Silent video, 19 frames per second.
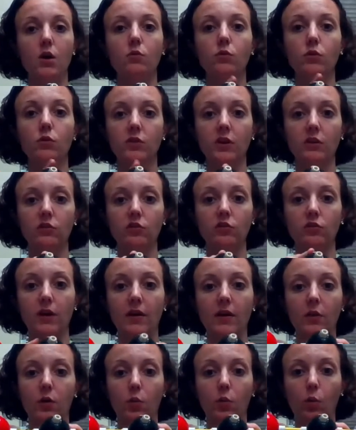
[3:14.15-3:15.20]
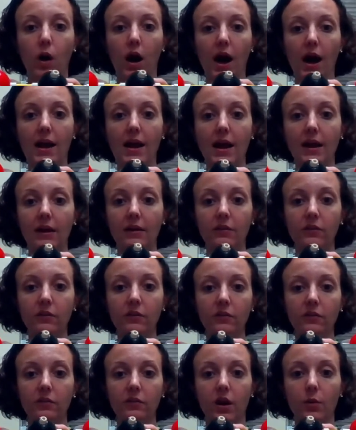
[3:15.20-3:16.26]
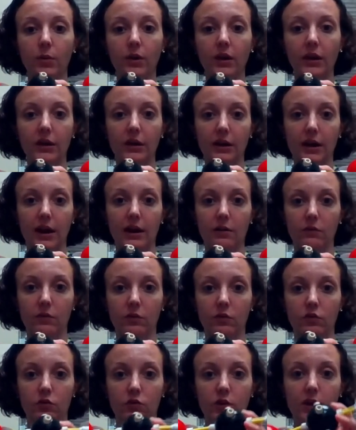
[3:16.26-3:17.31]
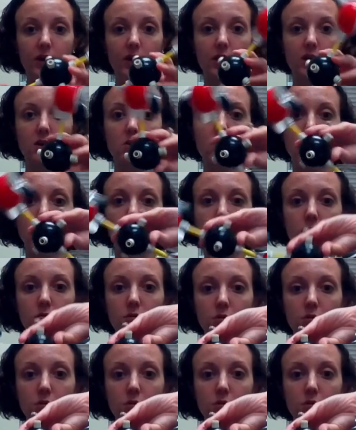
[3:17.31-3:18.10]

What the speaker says: Rotation around the y-axis, coming in and out of the screen at you.